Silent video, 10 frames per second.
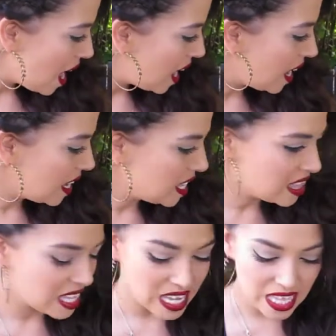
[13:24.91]
I
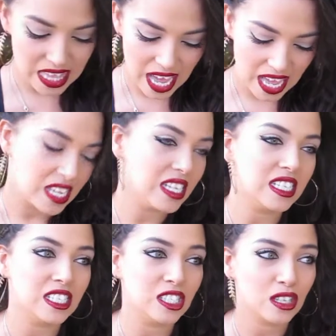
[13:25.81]
think that
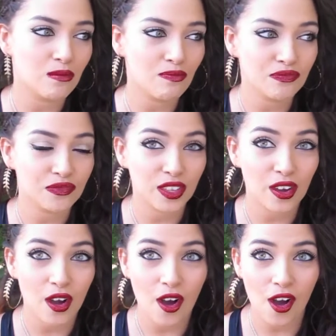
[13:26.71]
is
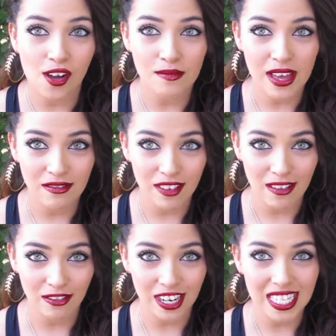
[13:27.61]
all my
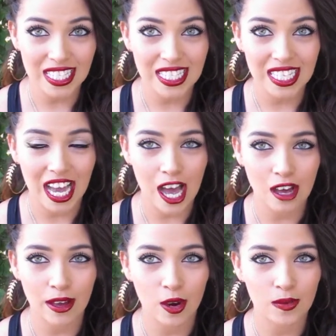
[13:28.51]
favorites.
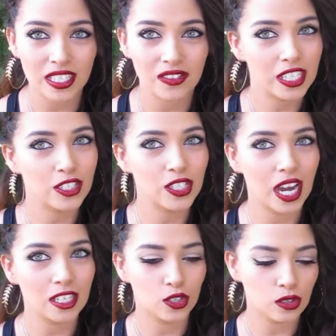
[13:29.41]
I hope this video is
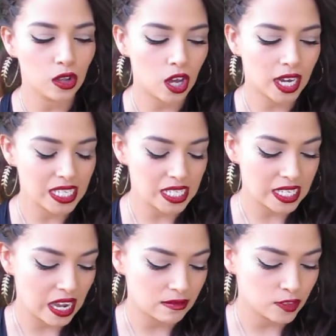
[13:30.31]
not too long. I didn't
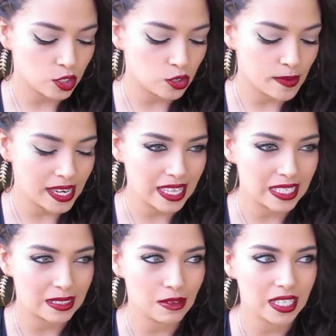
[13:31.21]
have too many
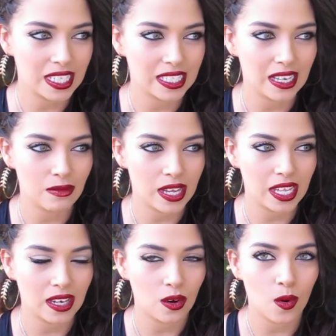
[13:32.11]
this month because I went
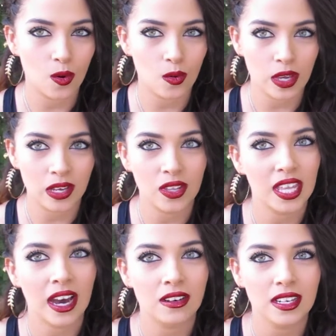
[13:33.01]
like a whole week
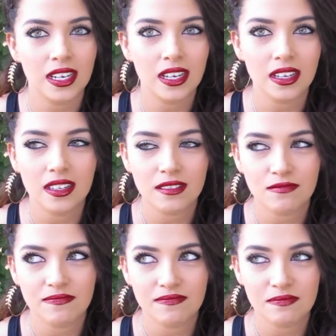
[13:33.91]
without
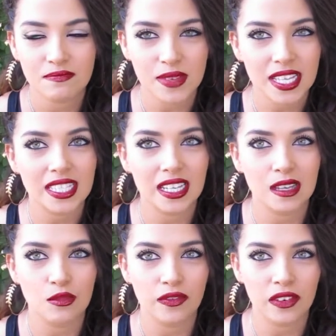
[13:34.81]
basically
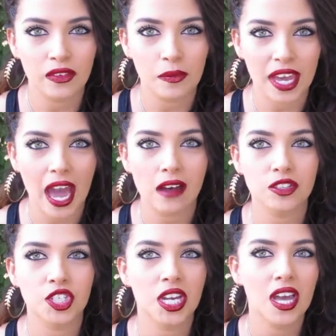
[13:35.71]
moving from the
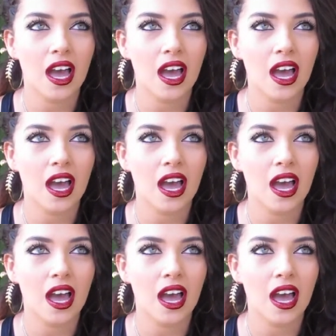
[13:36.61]
couch.